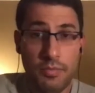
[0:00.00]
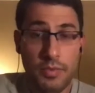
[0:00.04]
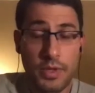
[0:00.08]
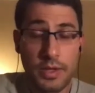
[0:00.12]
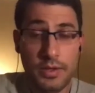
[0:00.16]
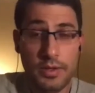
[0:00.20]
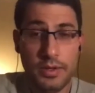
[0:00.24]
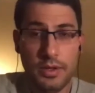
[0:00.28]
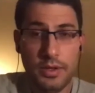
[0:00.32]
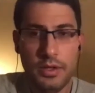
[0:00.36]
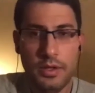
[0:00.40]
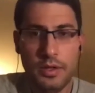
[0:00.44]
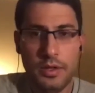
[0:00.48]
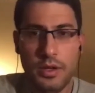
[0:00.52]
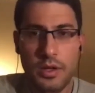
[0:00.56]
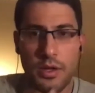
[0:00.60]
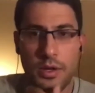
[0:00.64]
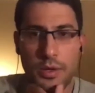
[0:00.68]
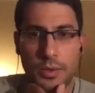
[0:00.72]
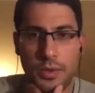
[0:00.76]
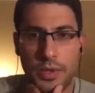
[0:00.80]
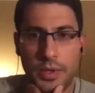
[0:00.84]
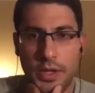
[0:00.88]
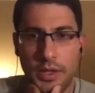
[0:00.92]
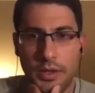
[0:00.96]
that's a good
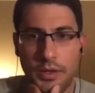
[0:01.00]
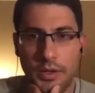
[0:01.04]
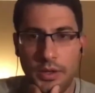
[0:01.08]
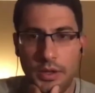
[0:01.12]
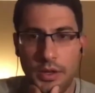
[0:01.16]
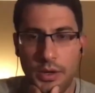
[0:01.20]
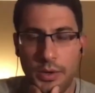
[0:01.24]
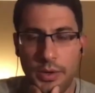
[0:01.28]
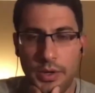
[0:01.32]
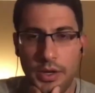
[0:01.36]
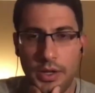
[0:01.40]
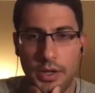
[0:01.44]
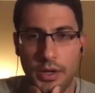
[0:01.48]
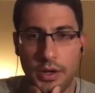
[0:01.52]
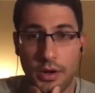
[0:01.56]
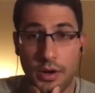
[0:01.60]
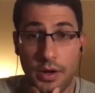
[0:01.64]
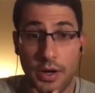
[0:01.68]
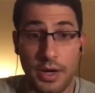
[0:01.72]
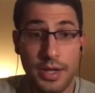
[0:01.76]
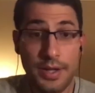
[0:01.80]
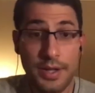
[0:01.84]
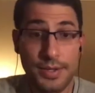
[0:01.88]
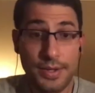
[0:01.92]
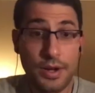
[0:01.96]
note that
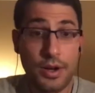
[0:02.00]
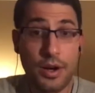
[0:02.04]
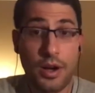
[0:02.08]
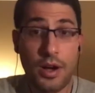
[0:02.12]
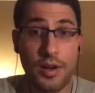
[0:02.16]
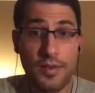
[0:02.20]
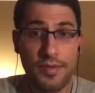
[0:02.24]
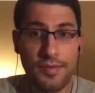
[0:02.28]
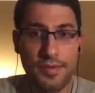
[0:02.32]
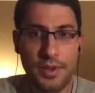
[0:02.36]
IndyCar is off